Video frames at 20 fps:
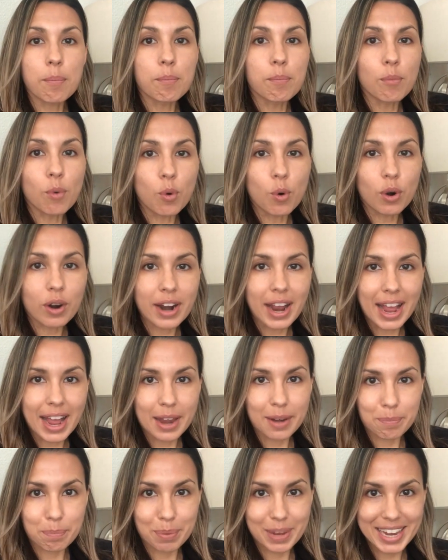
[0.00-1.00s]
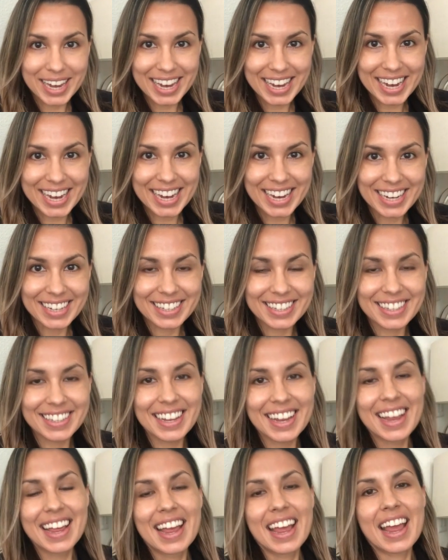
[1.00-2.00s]
more at peace,
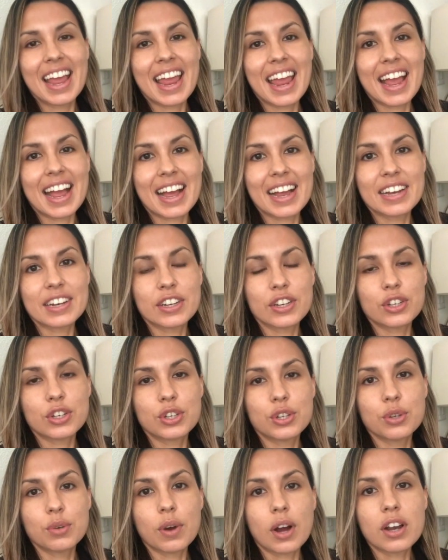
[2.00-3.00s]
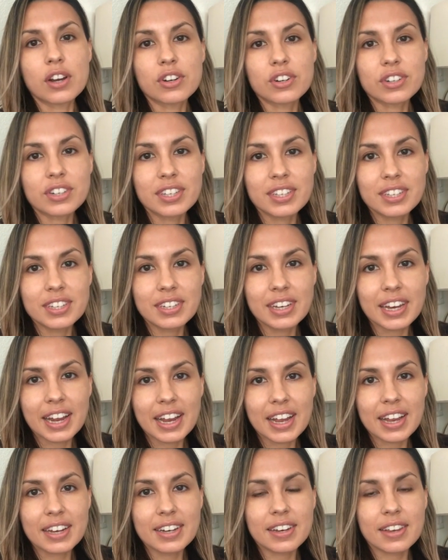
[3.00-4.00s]
and to
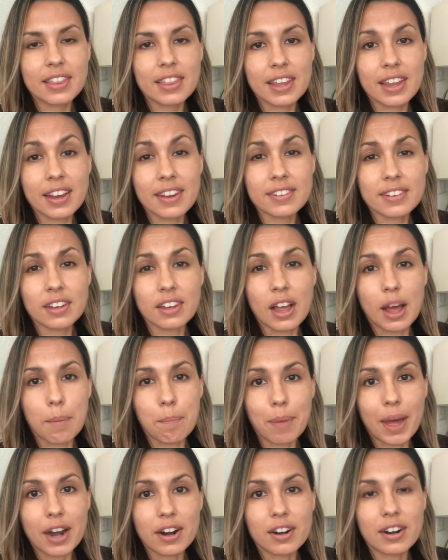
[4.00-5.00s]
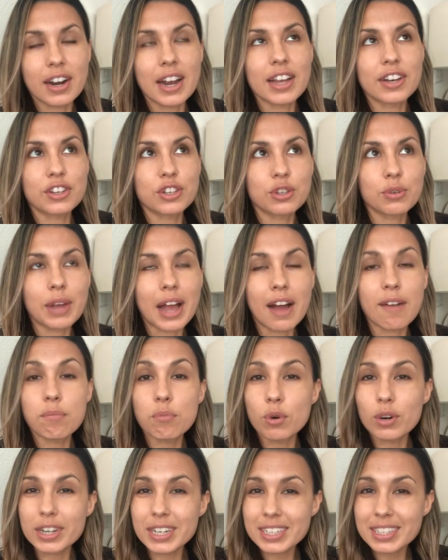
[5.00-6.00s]
understand things a lot better, and to have
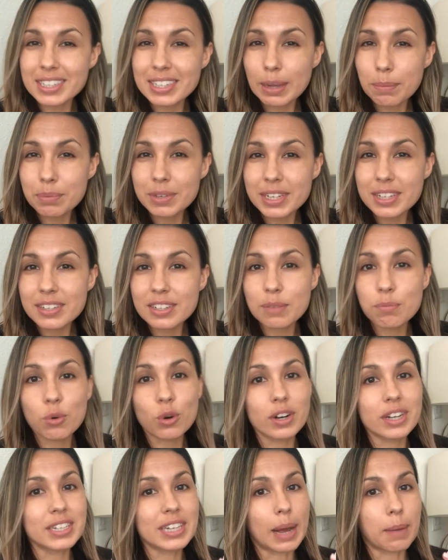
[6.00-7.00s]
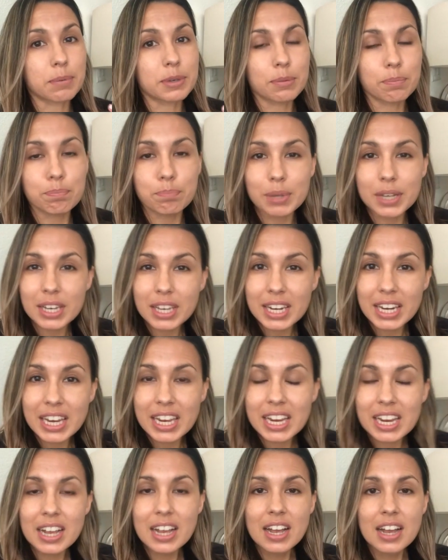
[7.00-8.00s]
more acceptance and more
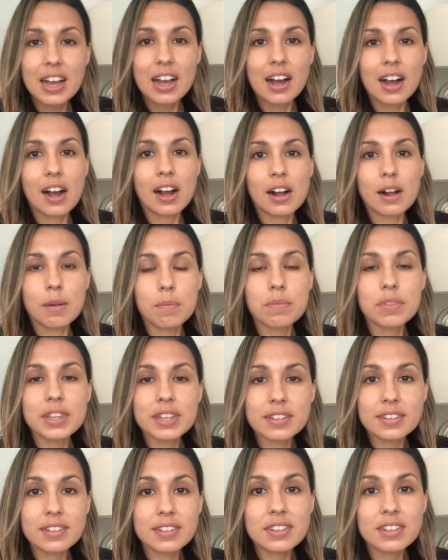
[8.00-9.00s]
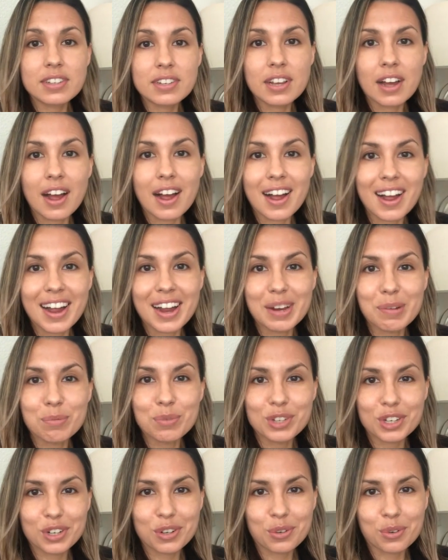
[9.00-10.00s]
adaptability. This is the time
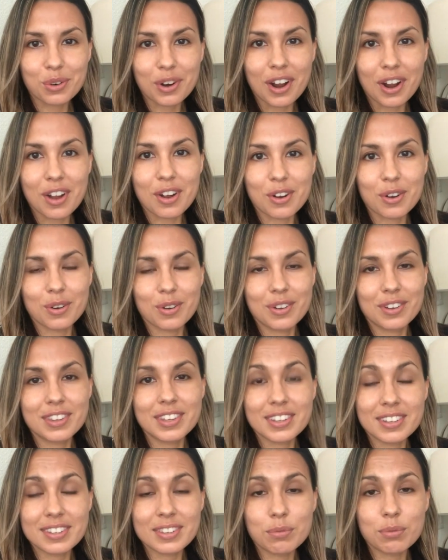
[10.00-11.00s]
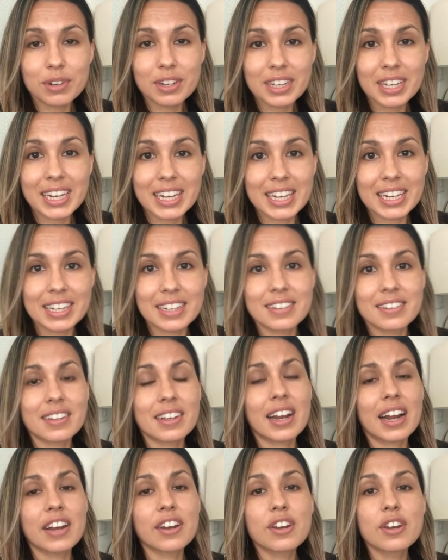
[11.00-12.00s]
to grow. This really is. And
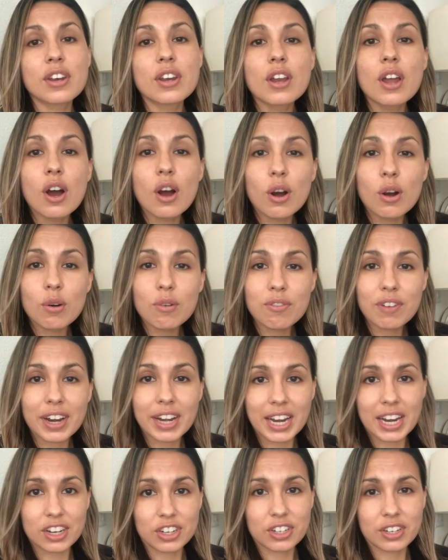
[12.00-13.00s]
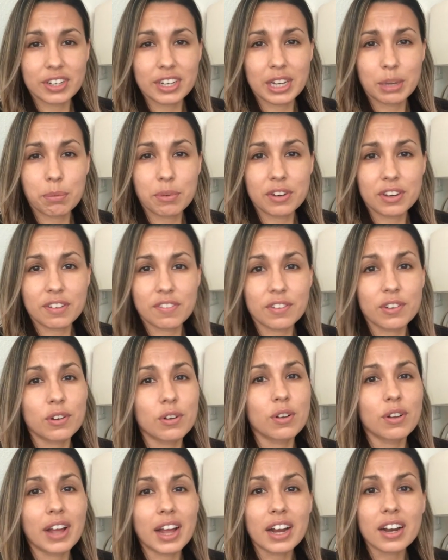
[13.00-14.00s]
I know financially it can be
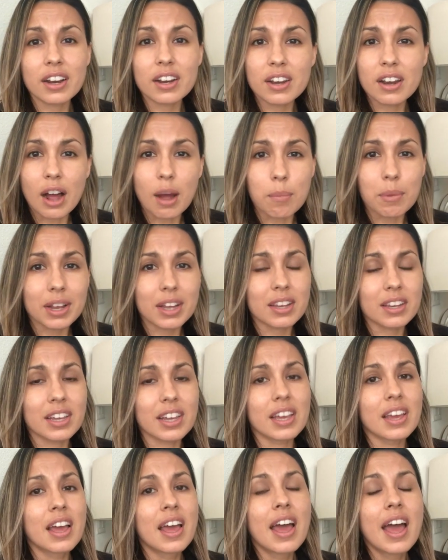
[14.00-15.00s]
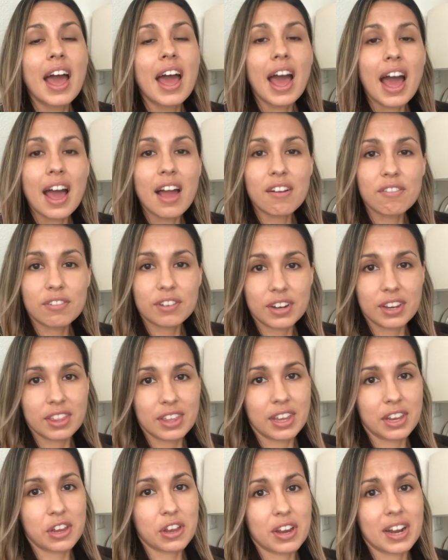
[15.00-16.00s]
difficult, economically,
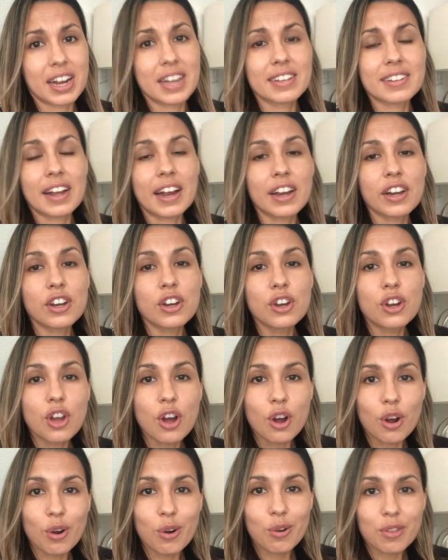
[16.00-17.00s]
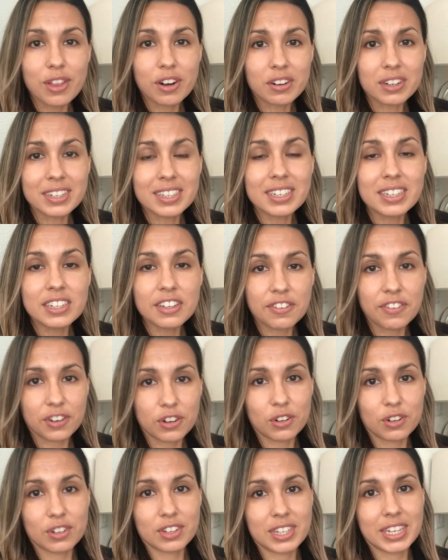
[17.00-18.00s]
everything, you guys. I know there is
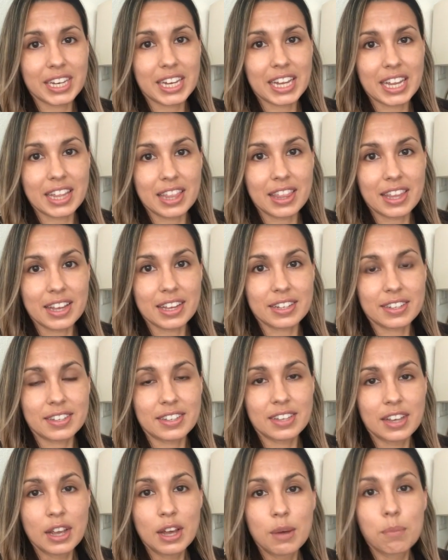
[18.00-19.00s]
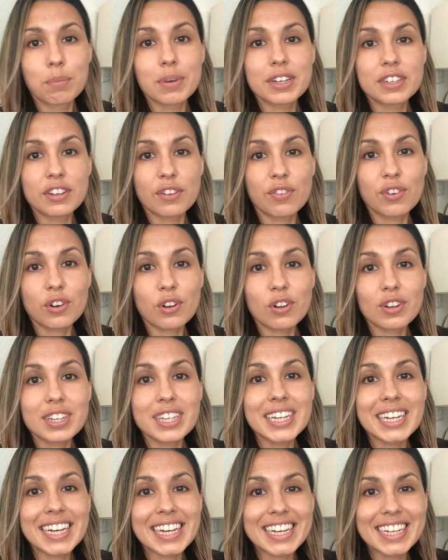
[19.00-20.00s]
difficulty in this, but
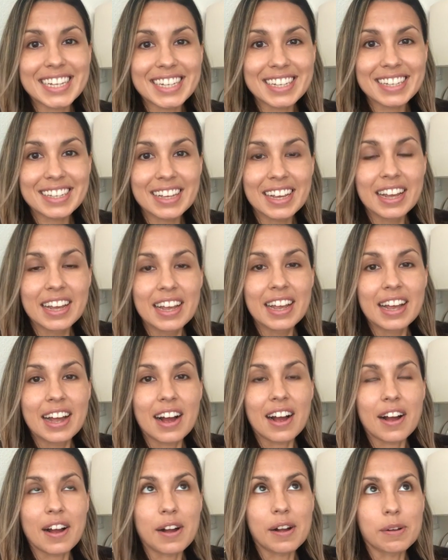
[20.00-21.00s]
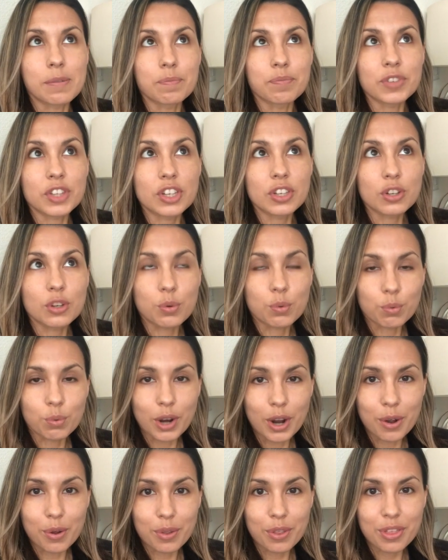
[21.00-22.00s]
difficulty is
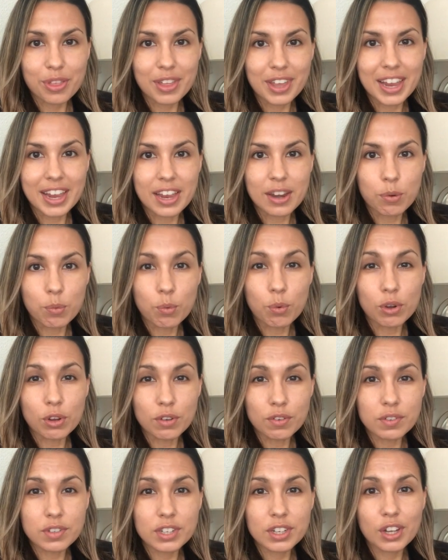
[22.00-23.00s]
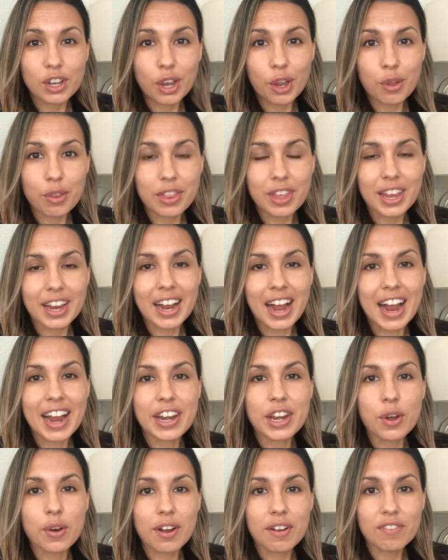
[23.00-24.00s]
growth in wolves' clothing. I
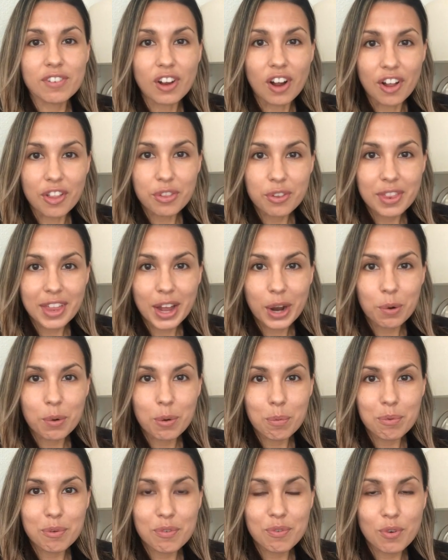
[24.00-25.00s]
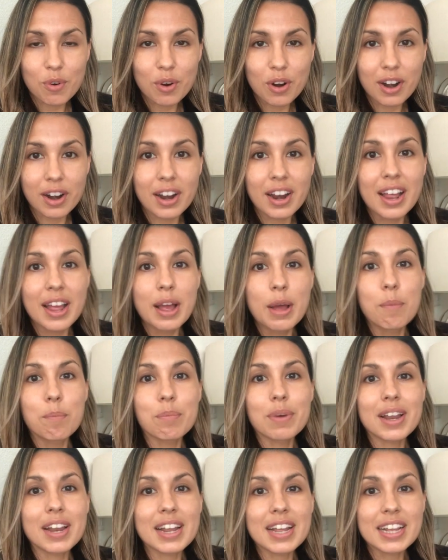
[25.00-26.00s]
know I've gone through that quote before,
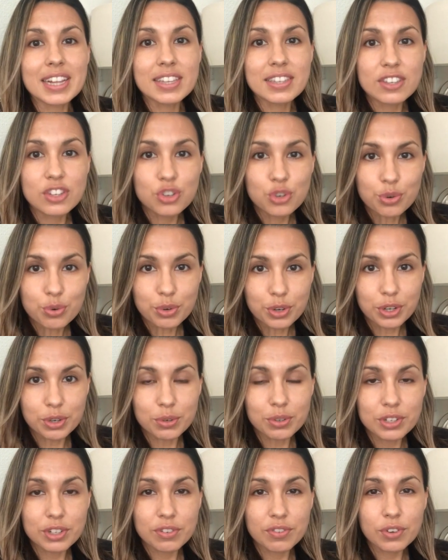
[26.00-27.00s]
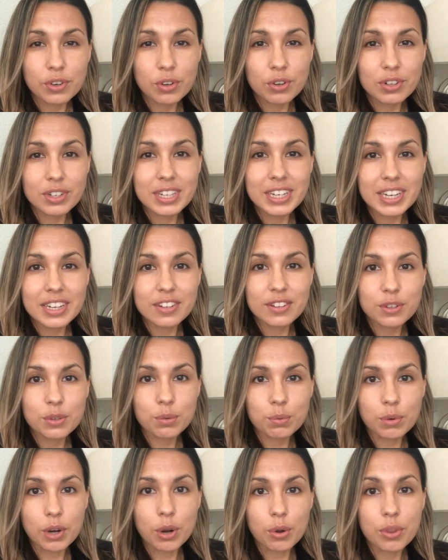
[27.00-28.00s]
but it's true. Difficulty is
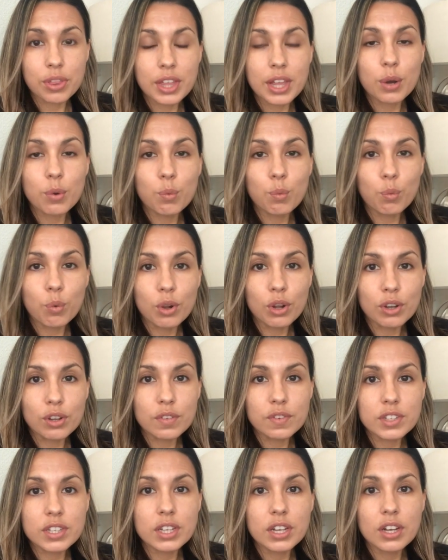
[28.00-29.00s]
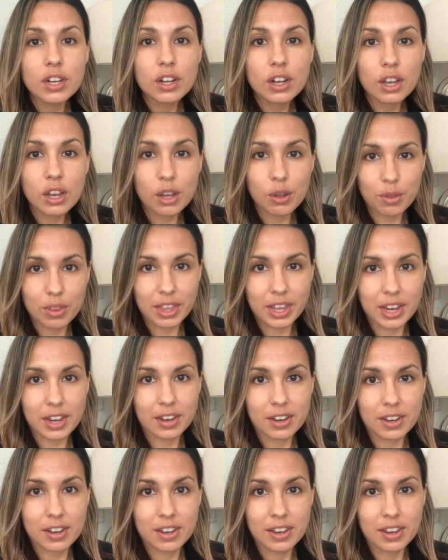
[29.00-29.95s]
growth in wolves' clothing.